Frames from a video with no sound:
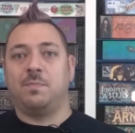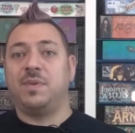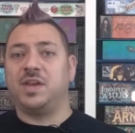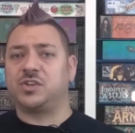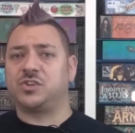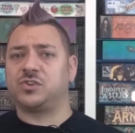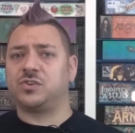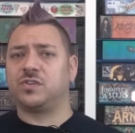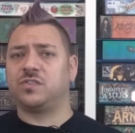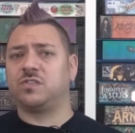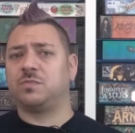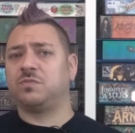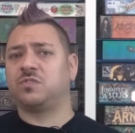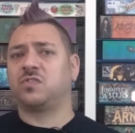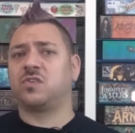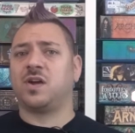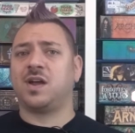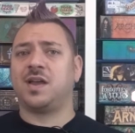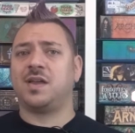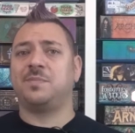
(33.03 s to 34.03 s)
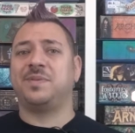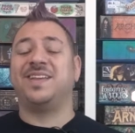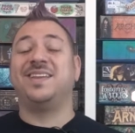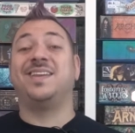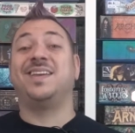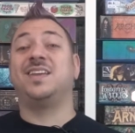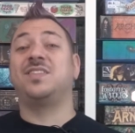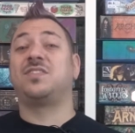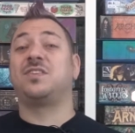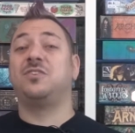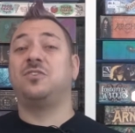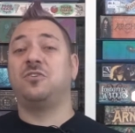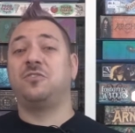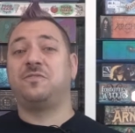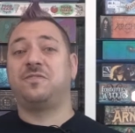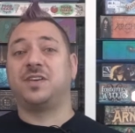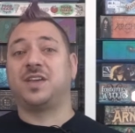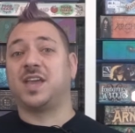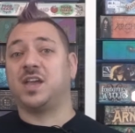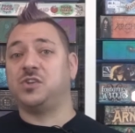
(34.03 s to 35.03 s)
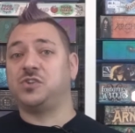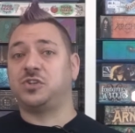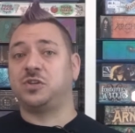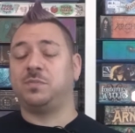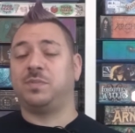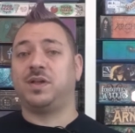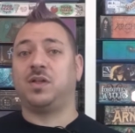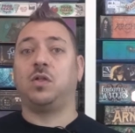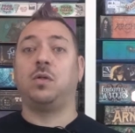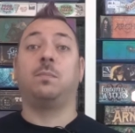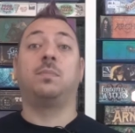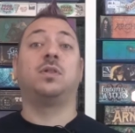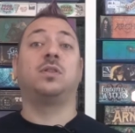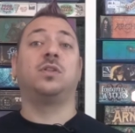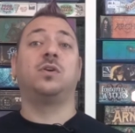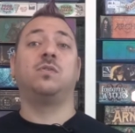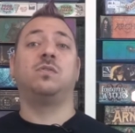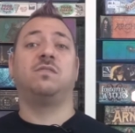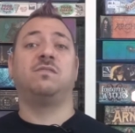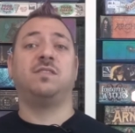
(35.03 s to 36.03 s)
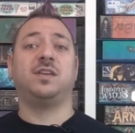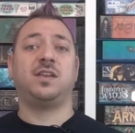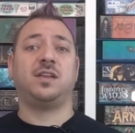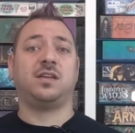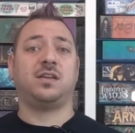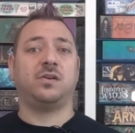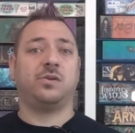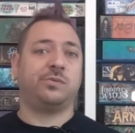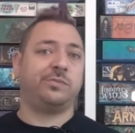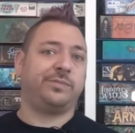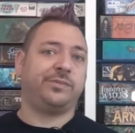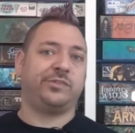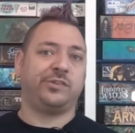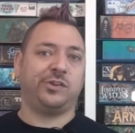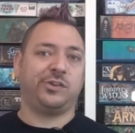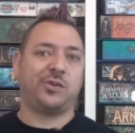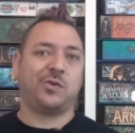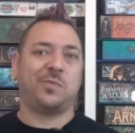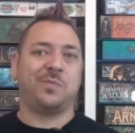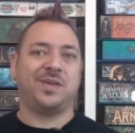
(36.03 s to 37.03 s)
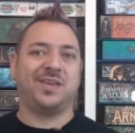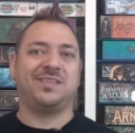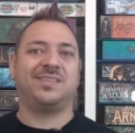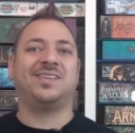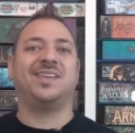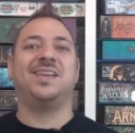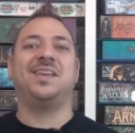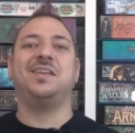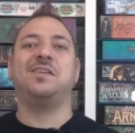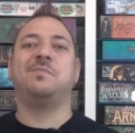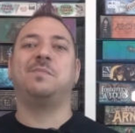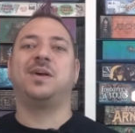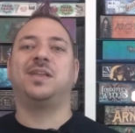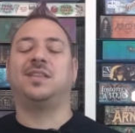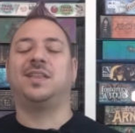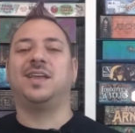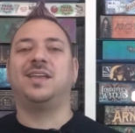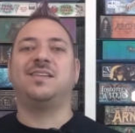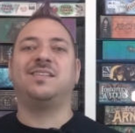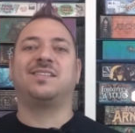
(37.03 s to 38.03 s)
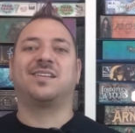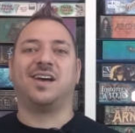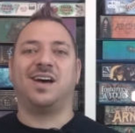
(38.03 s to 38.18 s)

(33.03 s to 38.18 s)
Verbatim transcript: Make sure to subscribe and hit the notification bell below the video so you don't miss any of my latest